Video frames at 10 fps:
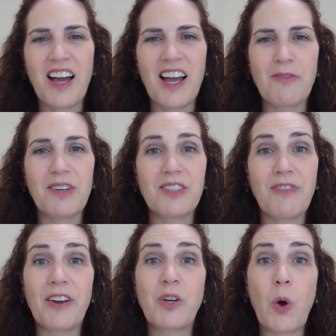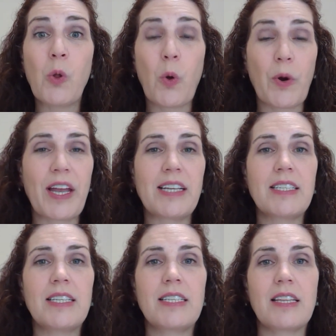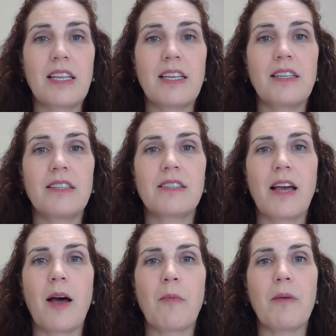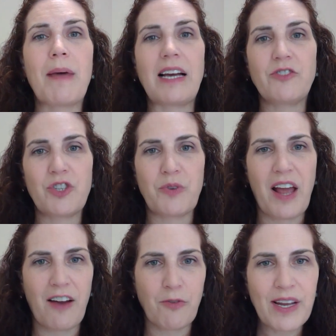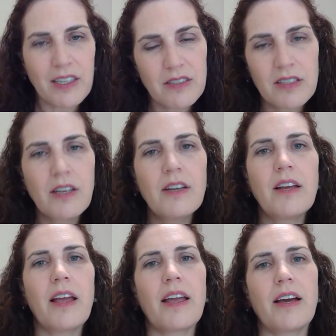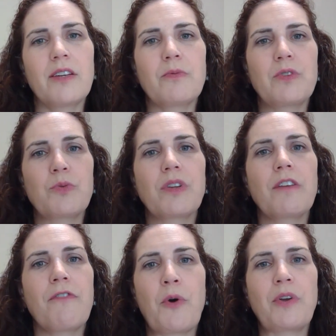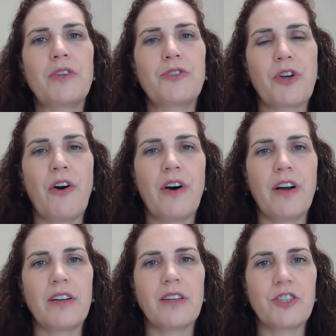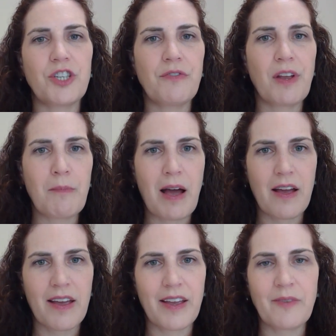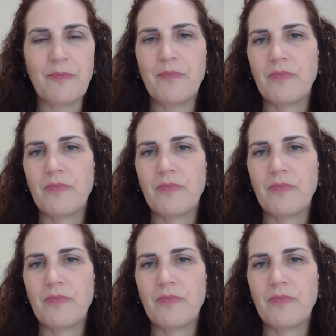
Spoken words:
I was very goal-oriented these past 2.5 weeks and was really focused on achieving my